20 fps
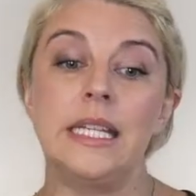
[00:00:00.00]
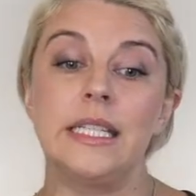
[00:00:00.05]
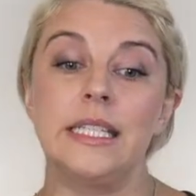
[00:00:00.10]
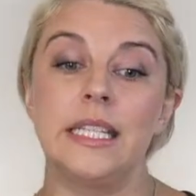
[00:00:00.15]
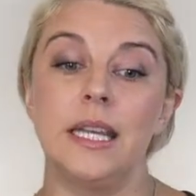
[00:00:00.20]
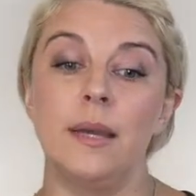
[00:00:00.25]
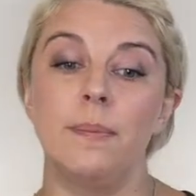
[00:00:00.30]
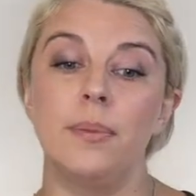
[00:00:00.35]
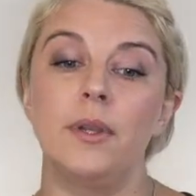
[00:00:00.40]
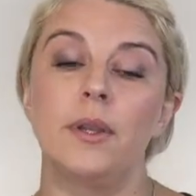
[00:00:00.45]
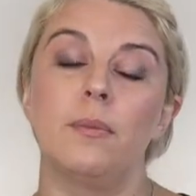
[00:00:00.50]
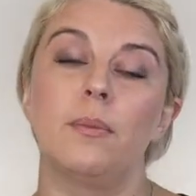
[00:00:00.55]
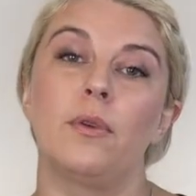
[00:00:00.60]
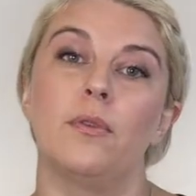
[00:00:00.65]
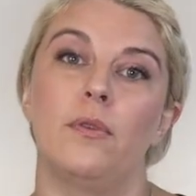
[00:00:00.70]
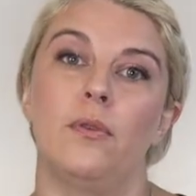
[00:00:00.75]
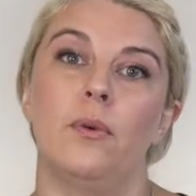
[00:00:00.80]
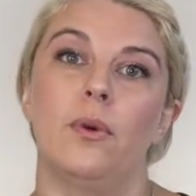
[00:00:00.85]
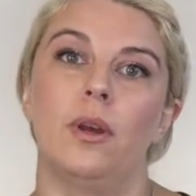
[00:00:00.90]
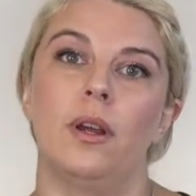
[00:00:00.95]
Tip number
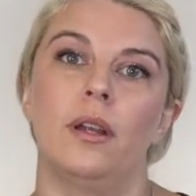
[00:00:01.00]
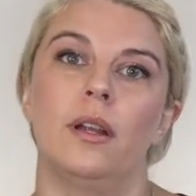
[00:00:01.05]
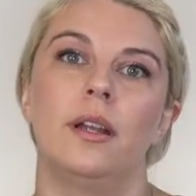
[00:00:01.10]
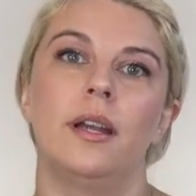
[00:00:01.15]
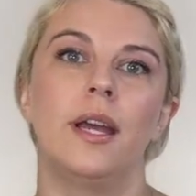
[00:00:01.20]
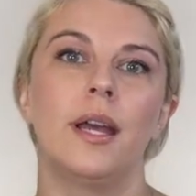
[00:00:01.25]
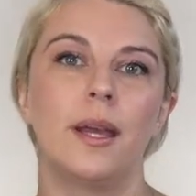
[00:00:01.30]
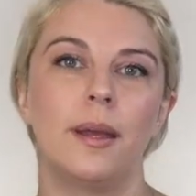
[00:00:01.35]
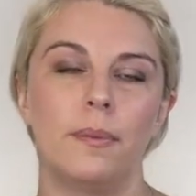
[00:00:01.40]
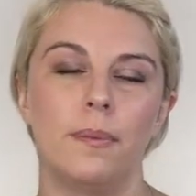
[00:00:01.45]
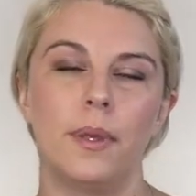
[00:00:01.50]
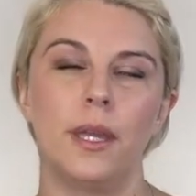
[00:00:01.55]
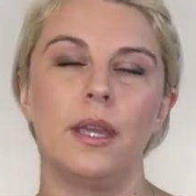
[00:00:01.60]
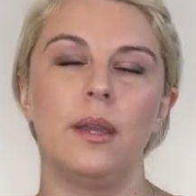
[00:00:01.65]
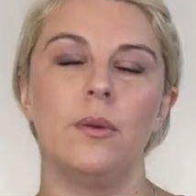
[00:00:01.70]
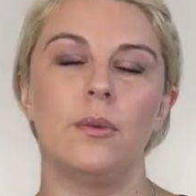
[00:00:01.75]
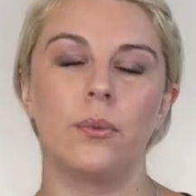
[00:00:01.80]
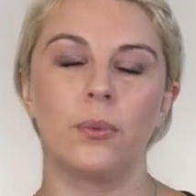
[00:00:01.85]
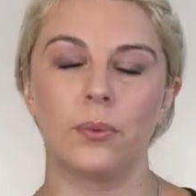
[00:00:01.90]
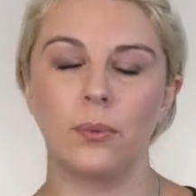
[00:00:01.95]
4,
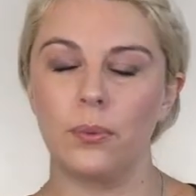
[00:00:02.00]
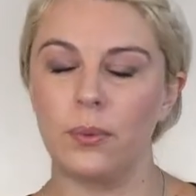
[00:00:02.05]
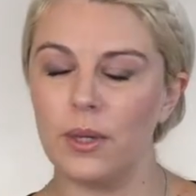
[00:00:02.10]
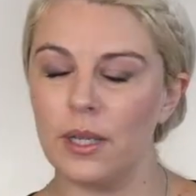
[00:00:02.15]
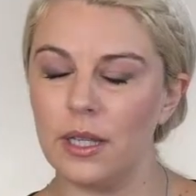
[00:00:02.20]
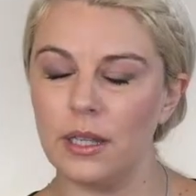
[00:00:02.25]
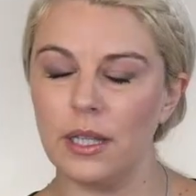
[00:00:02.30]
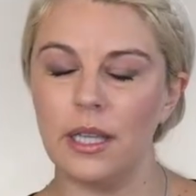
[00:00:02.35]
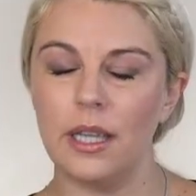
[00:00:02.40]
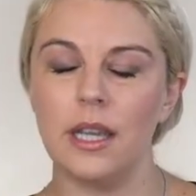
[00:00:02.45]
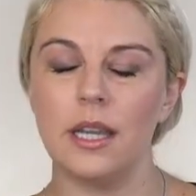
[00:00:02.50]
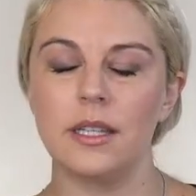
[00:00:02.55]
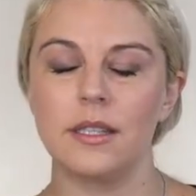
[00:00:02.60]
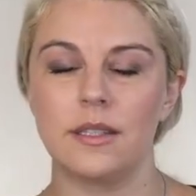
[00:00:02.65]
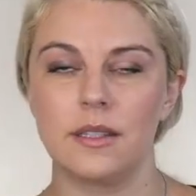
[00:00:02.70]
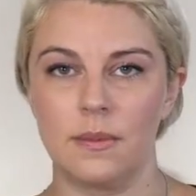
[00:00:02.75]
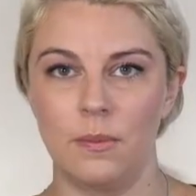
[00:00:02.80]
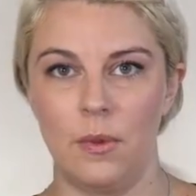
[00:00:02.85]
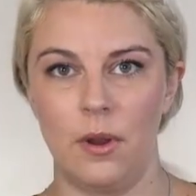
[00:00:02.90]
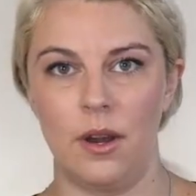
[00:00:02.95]
be really
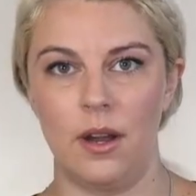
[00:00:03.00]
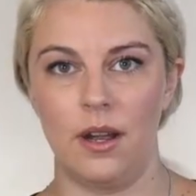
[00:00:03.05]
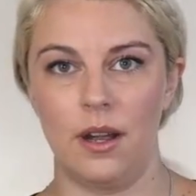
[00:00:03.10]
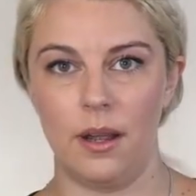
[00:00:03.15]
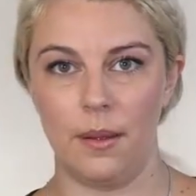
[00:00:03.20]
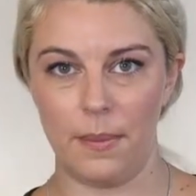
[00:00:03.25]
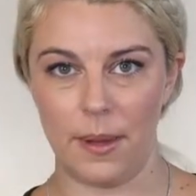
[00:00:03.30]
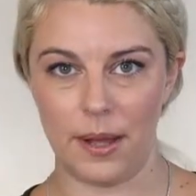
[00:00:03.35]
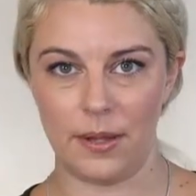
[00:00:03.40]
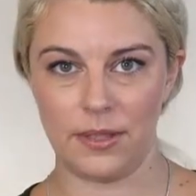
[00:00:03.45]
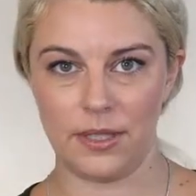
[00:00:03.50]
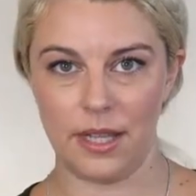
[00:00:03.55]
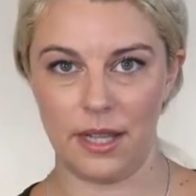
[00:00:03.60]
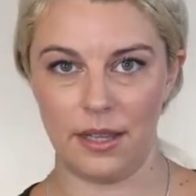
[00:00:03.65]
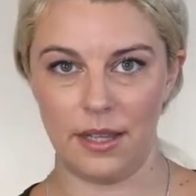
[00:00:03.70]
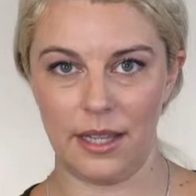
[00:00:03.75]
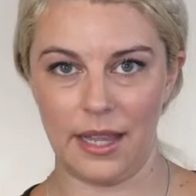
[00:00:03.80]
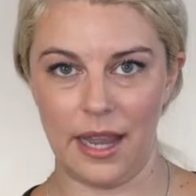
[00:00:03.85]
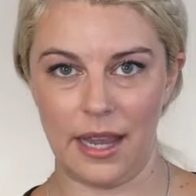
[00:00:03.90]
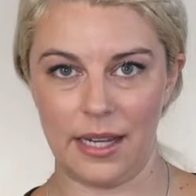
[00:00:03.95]
smart about
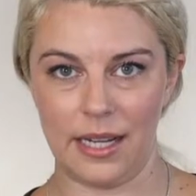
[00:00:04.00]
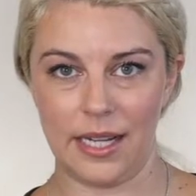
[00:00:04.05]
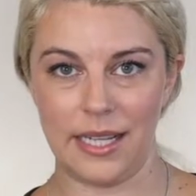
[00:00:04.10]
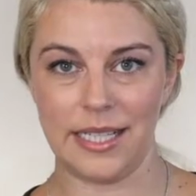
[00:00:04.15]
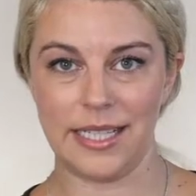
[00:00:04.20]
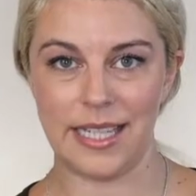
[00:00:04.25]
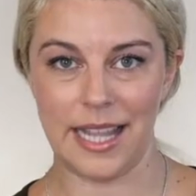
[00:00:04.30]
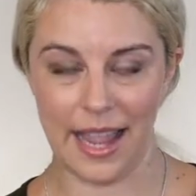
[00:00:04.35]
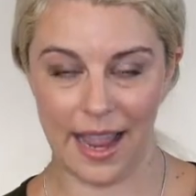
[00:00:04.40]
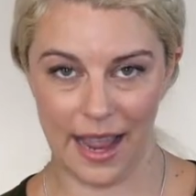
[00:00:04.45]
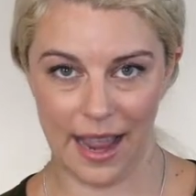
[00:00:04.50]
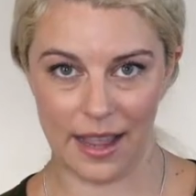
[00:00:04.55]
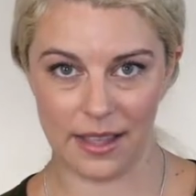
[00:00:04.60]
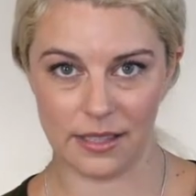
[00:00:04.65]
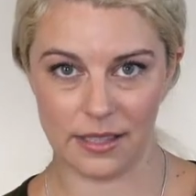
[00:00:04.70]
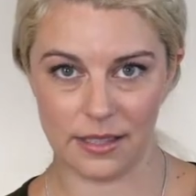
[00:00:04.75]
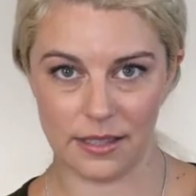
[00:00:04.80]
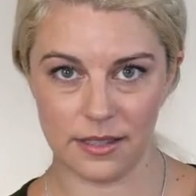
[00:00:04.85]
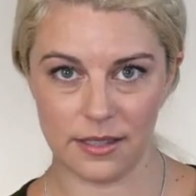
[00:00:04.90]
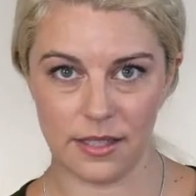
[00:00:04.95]
delegating
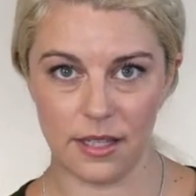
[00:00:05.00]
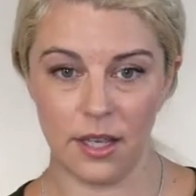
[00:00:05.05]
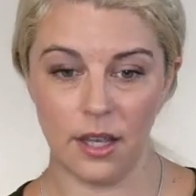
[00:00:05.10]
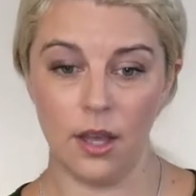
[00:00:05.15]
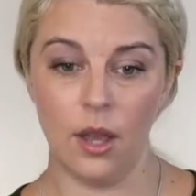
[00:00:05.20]
tasks.